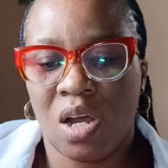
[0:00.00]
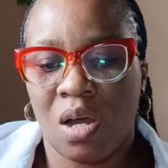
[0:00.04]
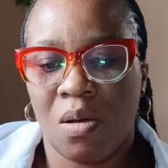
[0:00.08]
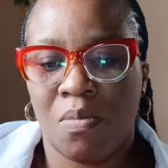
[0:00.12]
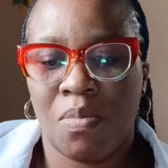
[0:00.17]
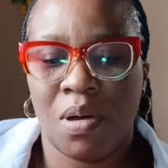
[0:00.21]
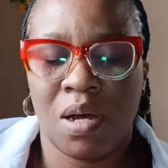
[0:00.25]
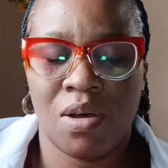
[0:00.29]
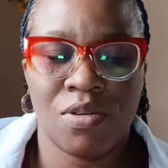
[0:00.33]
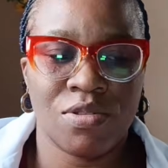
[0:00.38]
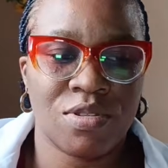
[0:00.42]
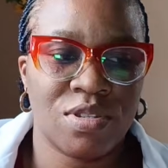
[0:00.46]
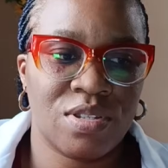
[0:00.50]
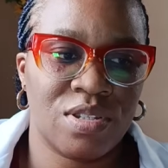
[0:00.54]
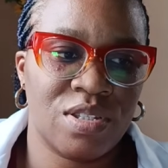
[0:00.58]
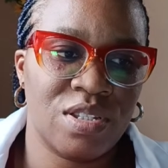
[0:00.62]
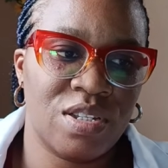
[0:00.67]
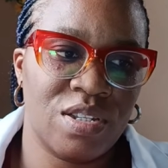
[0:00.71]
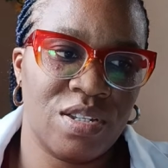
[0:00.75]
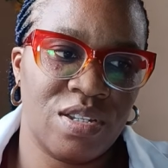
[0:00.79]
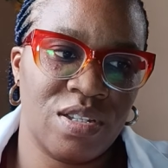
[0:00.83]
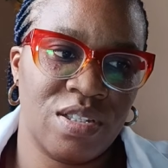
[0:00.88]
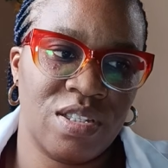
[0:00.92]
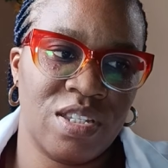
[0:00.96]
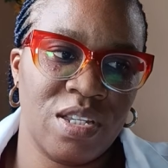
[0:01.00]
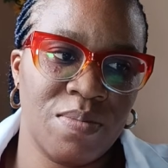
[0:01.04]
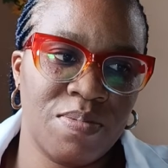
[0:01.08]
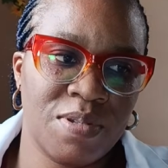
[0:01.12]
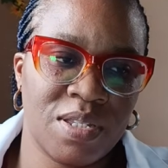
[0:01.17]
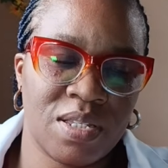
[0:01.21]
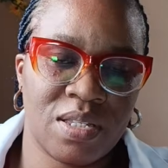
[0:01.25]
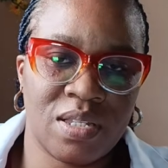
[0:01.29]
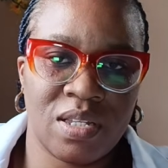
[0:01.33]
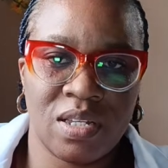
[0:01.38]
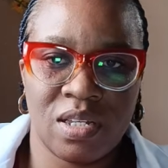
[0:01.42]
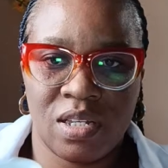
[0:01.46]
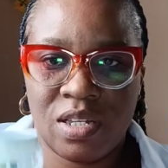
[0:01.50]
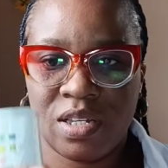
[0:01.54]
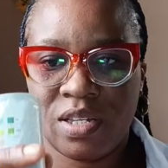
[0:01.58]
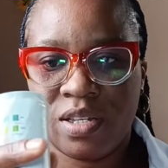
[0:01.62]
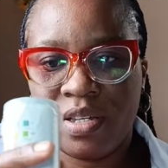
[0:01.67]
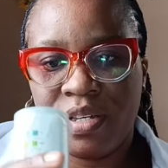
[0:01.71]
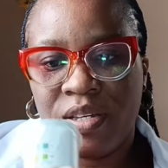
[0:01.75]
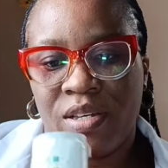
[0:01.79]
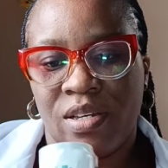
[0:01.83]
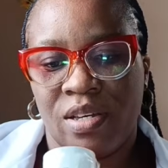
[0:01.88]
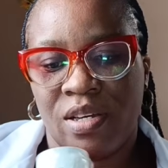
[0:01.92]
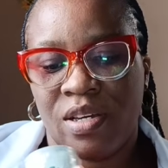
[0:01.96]
about the dipstick
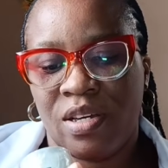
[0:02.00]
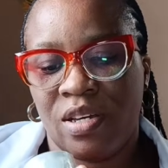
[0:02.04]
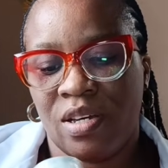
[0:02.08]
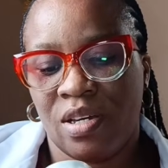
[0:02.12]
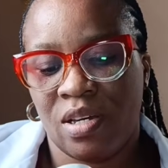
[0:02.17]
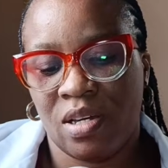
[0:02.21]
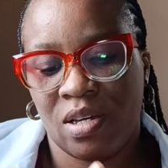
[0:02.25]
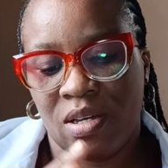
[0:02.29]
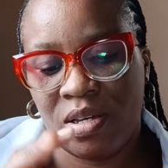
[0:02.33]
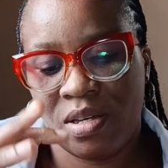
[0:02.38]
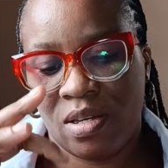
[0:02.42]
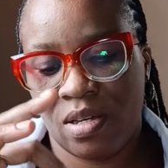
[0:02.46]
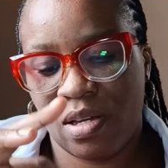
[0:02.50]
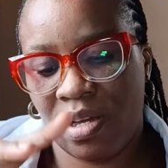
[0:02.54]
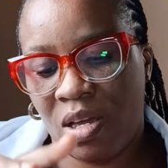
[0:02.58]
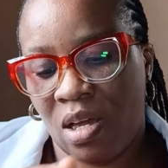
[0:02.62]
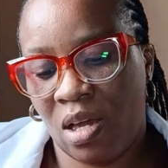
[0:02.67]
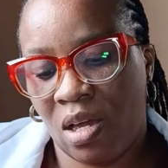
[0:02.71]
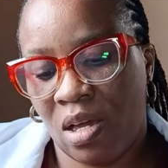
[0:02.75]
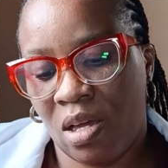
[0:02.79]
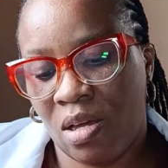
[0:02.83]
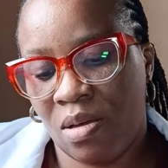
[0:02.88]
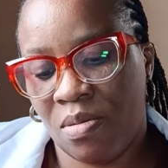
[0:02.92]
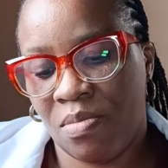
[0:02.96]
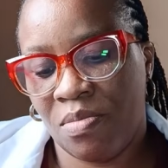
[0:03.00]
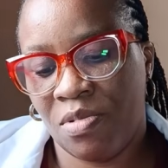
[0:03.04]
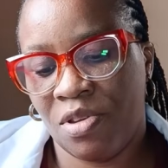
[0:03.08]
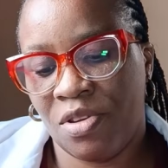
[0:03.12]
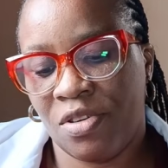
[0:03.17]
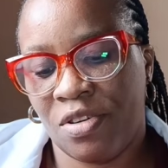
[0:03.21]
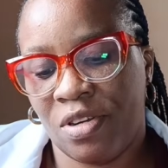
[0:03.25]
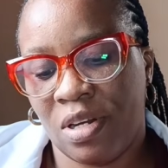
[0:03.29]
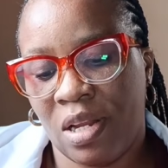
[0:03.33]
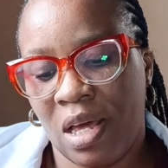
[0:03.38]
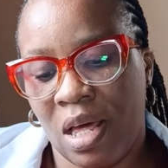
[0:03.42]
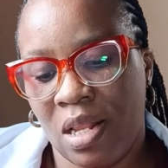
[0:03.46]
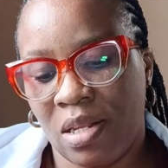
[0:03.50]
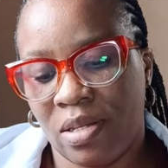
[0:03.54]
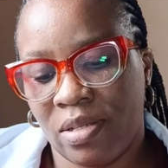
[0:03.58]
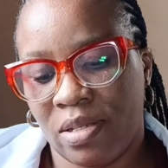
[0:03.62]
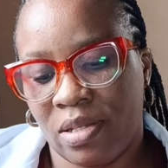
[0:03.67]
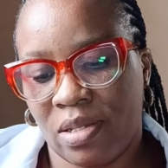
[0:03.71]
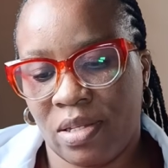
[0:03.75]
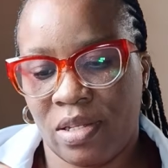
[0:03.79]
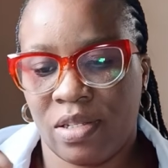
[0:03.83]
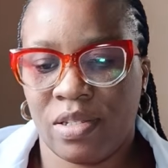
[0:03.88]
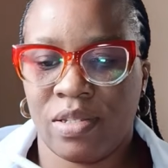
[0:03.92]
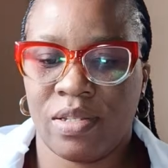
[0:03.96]

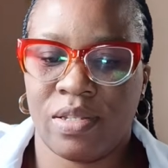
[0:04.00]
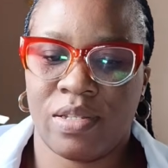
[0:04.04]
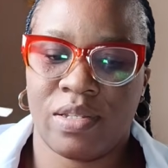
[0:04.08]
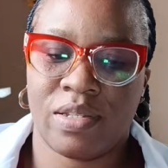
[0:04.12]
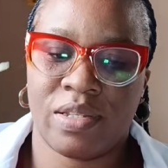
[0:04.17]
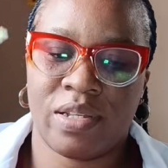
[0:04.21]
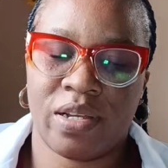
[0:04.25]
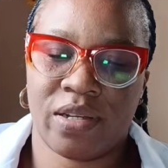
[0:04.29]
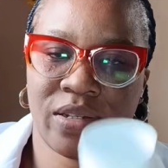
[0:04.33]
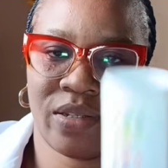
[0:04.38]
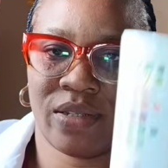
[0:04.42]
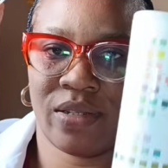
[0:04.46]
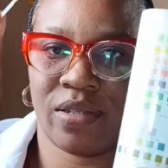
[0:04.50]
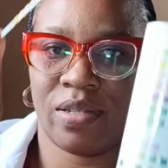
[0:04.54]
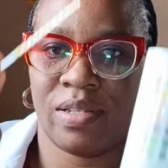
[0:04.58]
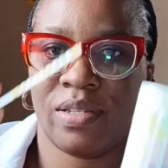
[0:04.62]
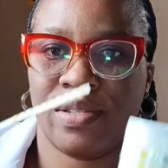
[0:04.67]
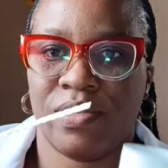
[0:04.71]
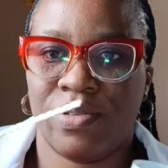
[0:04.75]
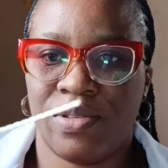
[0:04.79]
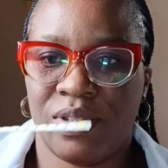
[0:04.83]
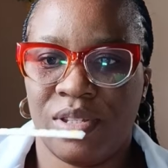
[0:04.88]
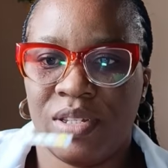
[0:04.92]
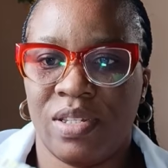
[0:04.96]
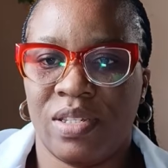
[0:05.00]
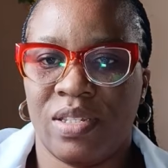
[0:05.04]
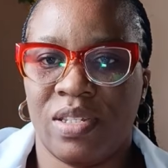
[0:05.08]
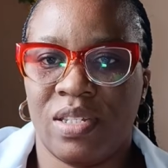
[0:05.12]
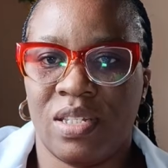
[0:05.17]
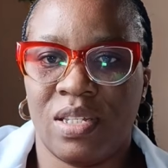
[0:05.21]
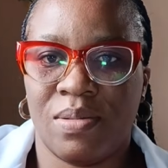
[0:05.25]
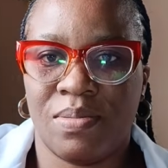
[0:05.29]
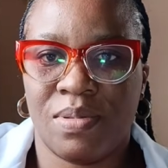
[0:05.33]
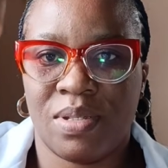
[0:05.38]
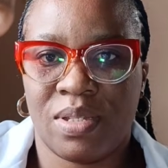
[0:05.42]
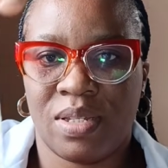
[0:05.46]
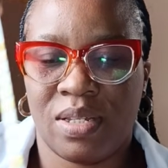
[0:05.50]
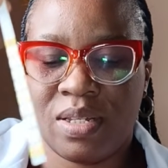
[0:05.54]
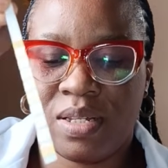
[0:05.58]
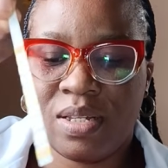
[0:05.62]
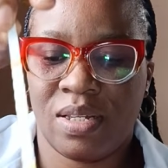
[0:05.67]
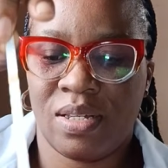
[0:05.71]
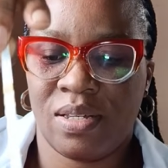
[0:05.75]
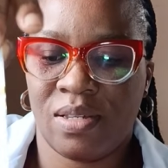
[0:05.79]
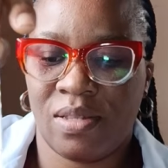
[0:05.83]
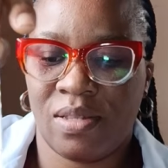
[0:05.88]
urinalysis test. So this is the dipstick.